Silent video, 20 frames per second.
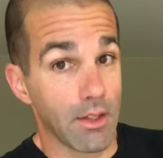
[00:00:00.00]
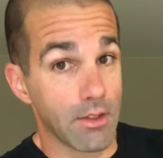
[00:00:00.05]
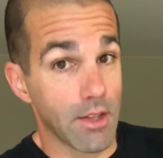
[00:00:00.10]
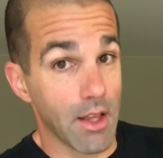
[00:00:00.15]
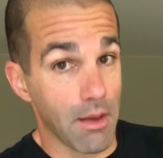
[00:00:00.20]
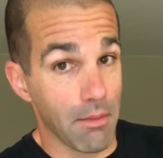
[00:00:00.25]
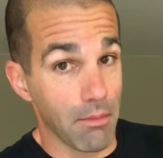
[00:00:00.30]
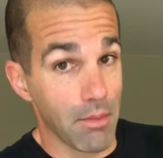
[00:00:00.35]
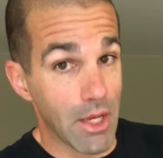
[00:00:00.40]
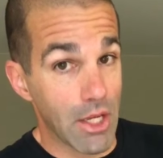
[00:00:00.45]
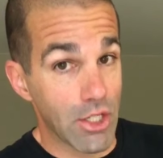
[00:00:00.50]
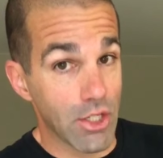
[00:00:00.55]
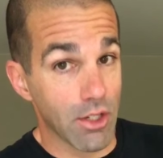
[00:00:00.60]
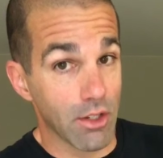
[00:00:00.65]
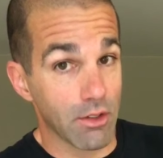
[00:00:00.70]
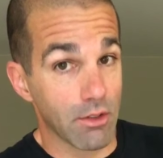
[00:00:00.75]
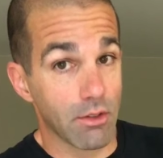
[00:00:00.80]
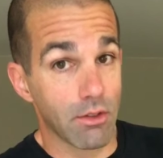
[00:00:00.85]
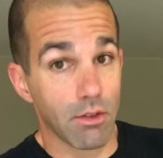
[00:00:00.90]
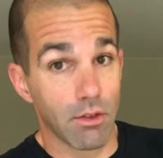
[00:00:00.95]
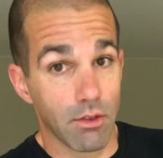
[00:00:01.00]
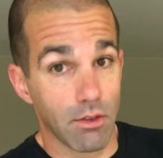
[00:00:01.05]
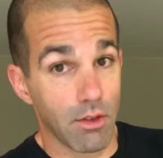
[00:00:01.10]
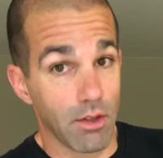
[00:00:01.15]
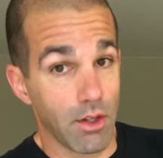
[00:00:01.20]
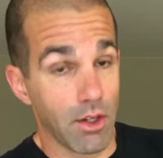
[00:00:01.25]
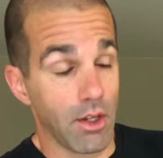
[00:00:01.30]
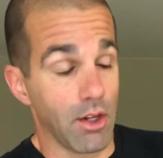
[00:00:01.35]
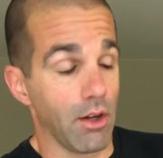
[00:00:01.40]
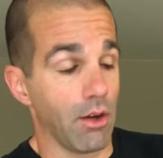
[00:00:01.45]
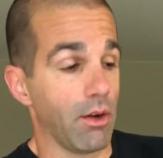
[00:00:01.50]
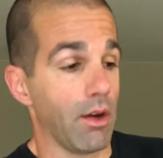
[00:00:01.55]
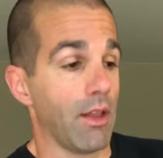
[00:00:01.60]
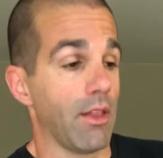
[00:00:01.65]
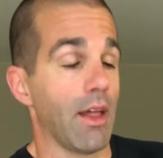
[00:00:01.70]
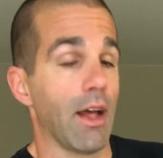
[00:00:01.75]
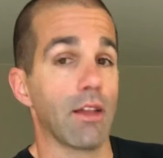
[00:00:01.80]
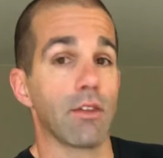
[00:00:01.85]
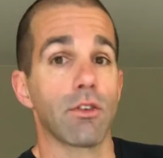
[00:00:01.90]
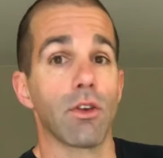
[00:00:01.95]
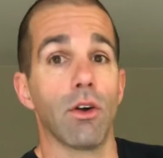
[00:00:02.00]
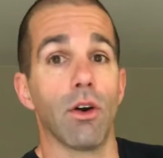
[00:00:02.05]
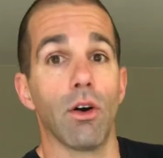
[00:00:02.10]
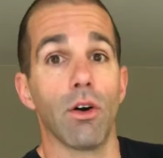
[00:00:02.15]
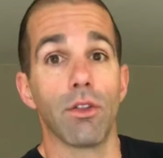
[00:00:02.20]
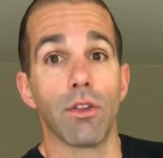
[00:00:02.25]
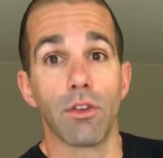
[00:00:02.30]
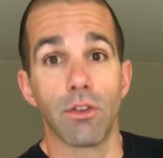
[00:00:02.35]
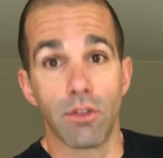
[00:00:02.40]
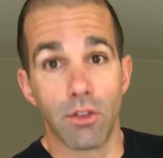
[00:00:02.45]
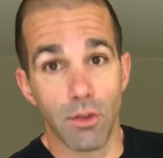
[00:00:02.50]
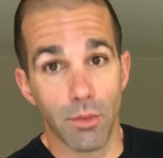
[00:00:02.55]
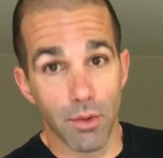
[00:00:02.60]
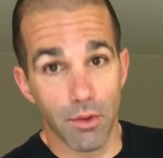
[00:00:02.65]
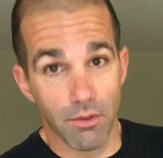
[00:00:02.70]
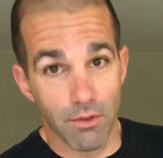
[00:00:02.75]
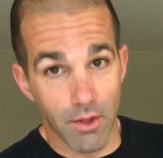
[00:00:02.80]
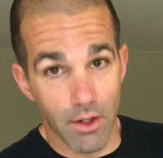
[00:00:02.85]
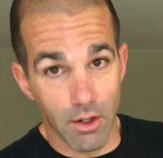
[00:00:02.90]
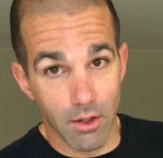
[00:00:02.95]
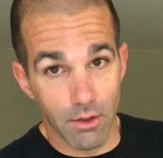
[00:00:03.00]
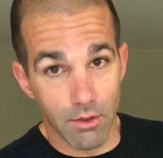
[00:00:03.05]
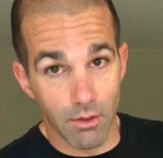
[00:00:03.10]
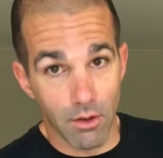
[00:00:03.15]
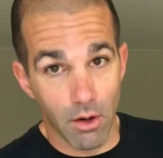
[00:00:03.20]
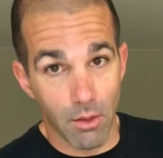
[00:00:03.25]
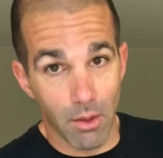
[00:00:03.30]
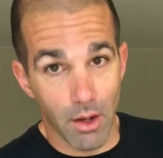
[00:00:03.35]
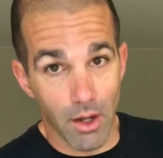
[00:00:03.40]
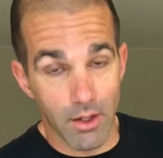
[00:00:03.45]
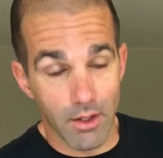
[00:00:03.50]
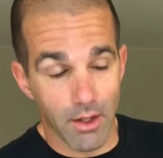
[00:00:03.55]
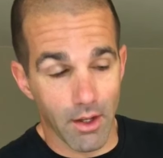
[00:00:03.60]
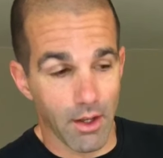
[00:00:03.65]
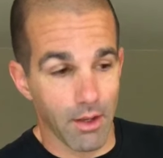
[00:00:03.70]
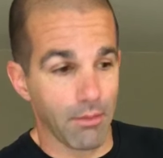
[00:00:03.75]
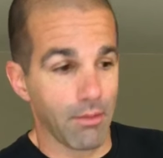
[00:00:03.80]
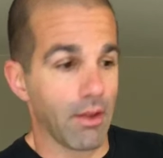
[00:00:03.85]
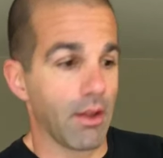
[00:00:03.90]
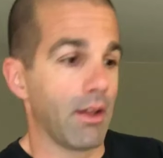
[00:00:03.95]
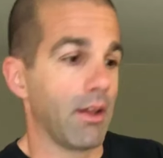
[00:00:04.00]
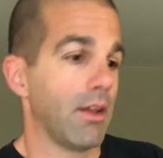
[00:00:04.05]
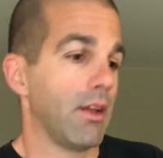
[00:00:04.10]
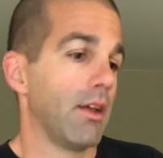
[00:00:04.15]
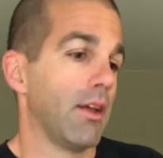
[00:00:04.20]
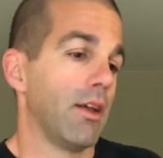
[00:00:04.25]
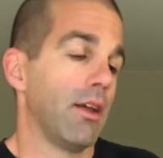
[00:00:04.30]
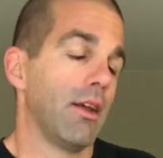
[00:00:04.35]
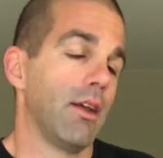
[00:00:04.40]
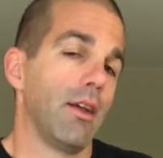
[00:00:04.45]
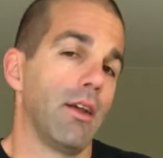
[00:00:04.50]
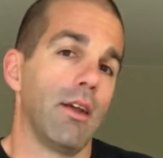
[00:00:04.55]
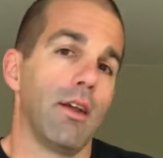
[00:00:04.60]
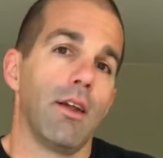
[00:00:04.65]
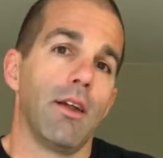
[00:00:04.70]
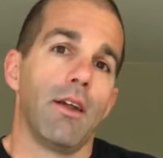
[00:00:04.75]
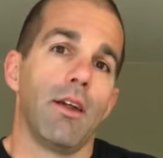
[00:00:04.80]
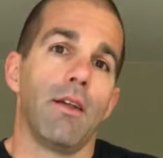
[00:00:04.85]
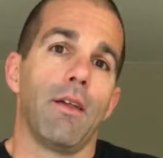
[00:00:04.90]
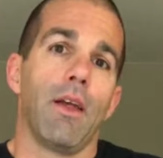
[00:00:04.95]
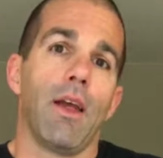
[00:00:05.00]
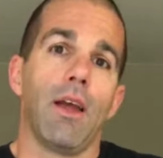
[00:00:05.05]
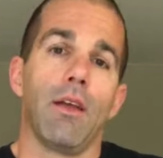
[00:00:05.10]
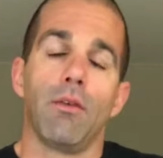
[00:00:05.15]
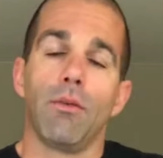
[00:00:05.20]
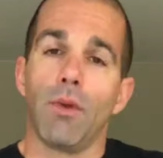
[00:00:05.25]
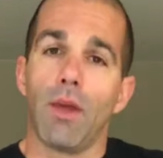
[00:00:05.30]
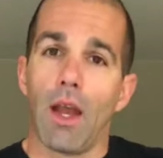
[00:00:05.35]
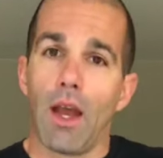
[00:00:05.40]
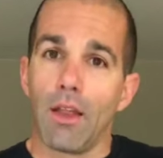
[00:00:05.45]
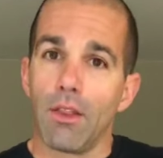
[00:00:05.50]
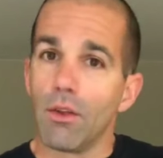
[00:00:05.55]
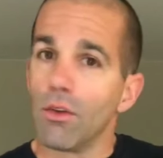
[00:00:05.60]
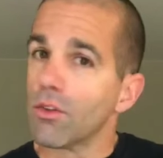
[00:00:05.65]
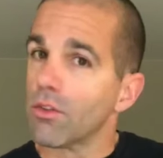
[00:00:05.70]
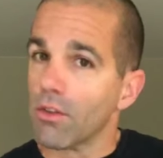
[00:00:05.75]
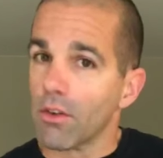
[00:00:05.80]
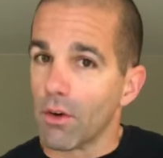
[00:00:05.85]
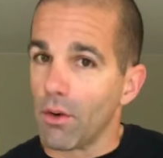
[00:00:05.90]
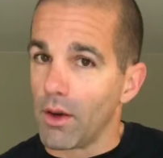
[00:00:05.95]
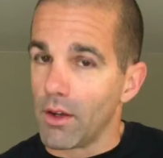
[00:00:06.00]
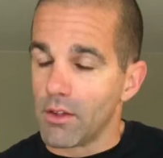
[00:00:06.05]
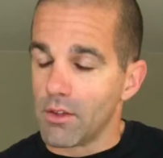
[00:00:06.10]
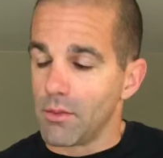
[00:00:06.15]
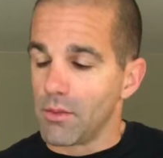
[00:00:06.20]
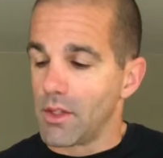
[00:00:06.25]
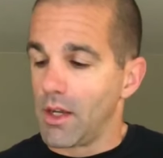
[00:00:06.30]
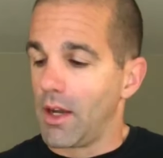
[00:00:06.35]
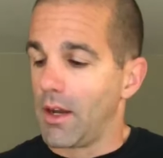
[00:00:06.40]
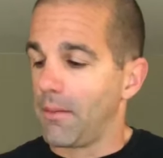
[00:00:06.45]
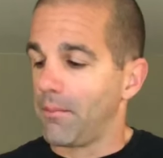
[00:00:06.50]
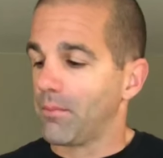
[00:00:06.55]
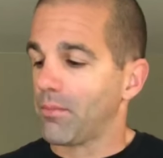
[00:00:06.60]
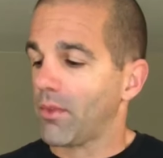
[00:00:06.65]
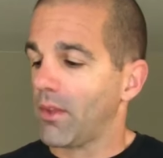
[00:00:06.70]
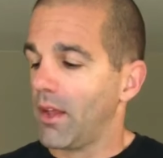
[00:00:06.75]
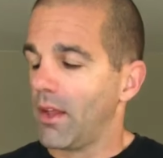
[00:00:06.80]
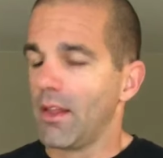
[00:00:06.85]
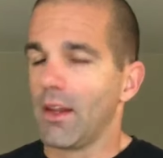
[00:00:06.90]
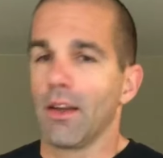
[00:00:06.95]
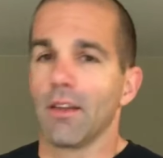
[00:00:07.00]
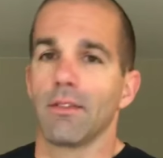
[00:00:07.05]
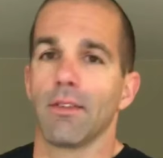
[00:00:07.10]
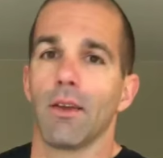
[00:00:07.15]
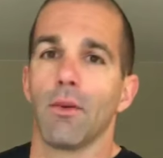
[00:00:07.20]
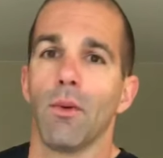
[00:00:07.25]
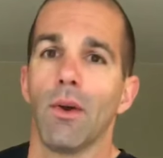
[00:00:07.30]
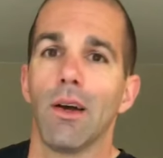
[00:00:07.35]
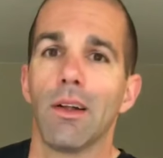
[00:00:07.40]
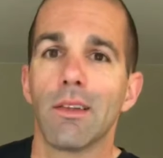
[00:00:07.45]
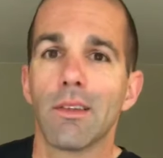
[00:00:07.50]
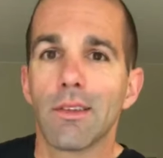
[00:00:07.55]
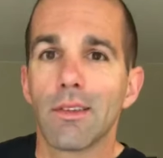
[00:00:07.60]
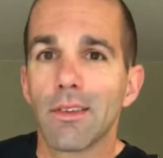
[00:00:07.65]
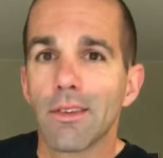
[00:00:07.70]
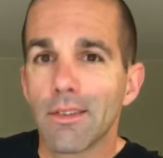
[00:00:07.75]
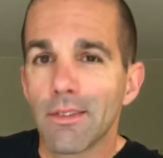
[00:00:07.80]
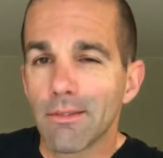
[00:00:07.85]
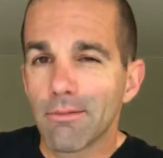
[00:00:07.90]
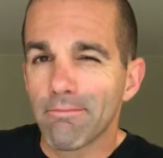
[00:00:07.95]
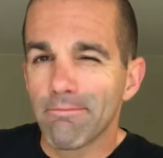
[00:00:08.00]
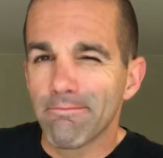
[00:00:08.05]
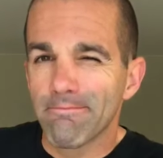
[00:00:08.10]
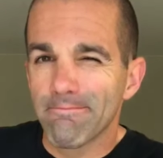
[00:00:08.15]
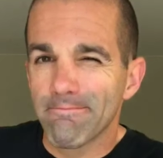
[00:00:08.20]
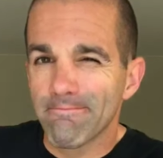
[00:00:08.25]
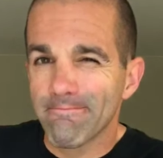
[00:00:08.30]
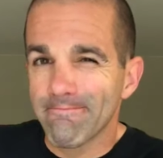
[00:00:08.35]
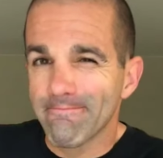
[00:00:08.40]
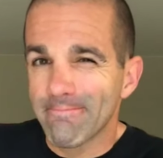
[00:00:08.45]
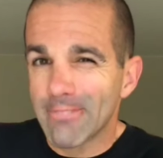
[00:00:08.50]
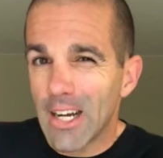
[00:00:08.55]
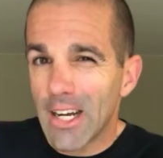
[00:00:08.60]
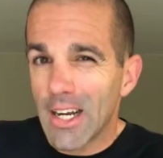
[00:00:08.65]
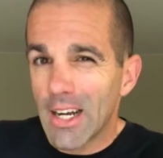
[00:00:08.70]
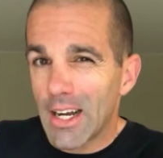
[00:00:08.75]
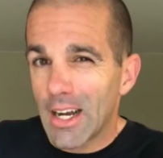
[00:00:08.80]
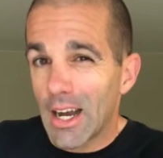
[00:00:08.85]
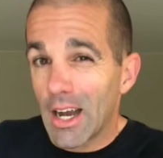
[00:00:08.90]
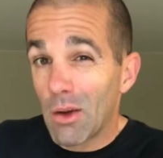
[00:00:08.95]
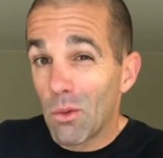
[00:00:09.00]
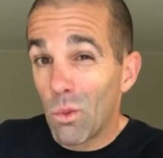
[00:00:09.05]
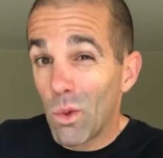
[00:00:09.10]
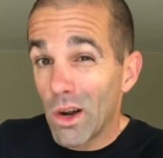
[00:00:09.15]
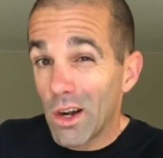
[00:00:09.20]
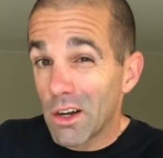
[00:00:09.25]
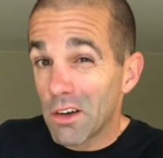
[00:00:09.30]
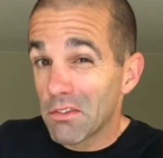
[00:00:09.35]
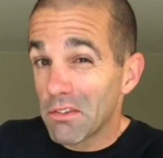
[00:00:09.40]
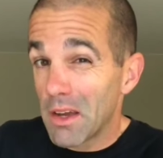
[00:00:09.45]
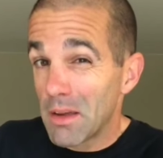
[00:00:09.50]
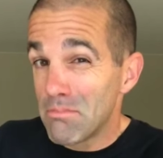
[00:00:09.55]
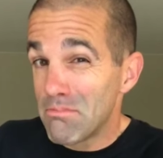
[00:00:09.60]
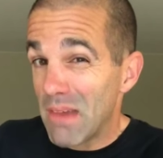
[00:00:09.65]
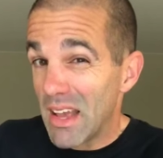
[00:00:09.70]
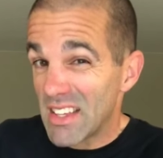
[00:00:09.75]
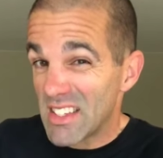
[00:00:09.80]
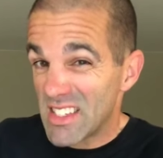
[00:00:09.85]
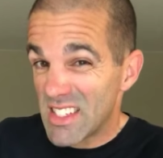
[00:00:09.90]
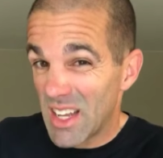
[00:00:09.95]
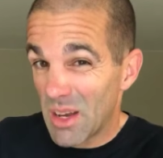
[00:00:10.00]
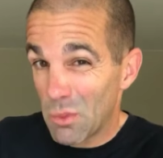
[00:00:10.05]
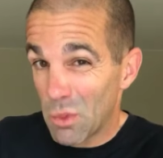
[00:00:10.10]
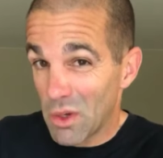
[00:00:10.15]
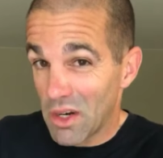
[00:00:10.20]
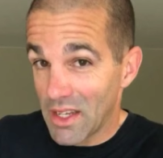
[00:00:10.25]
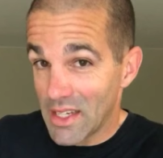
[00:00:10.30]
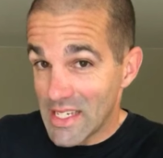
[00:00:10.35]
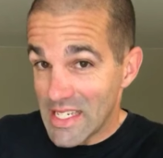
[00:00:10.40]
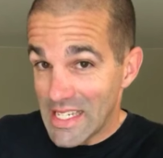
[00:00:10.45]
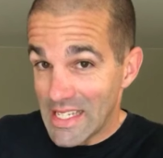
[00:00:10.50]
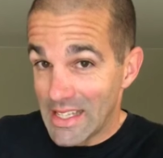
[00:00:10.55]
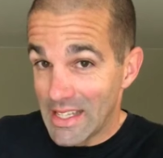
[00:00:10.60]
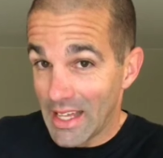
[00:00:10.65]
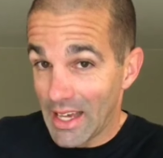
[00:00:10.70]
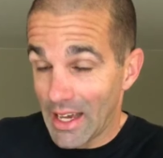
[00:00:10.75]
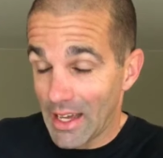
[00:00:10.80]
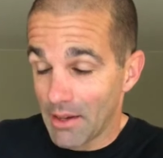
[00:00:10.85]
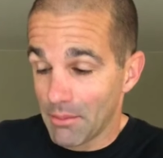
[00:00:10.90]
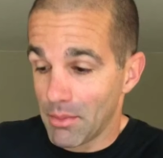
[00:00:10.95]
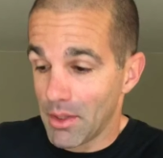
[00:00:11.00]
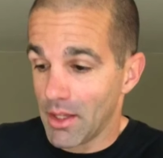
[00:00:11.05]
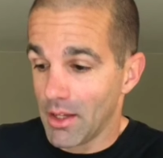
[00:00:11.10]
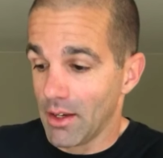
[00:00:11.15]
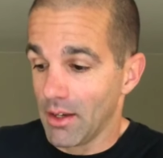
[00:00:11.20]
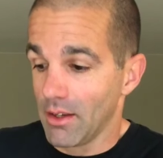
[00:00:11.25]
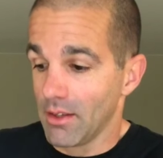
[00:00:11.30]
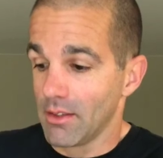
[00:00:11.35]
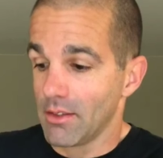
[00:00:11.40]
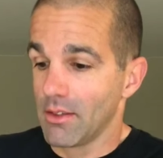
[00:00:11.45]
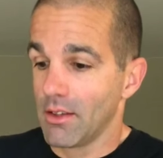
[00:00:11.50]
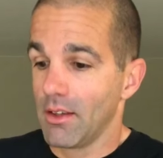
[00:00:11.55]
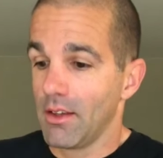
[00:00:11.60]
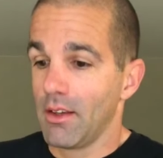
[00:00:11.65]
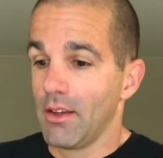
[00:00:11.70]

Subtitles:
ambitious, you know, and that's called the super fitness robot time. And we had those for quite some time. And then I was like, well, I wonder if I messed up when I did that, because